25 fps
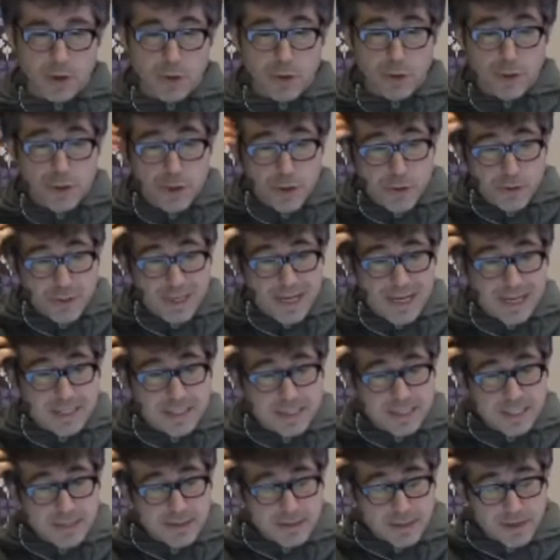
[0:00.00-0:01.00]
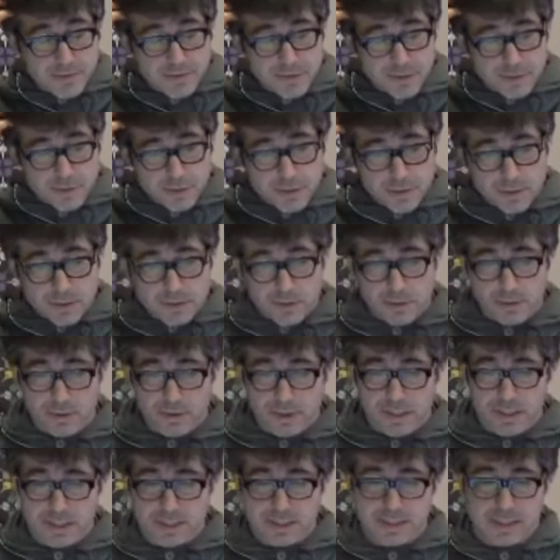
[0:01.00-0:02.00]
third idea after
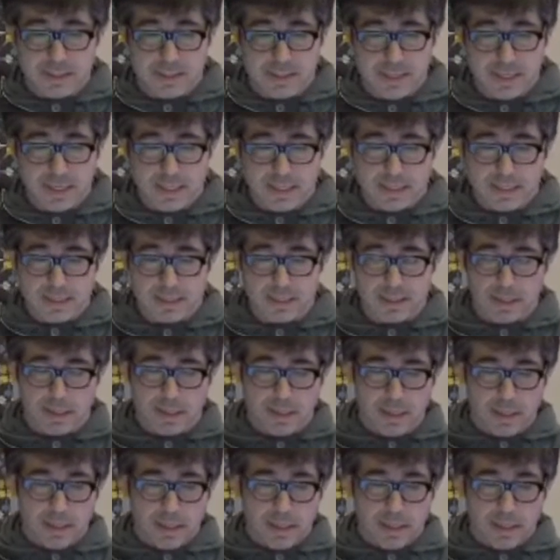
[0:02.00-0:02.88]
all this is that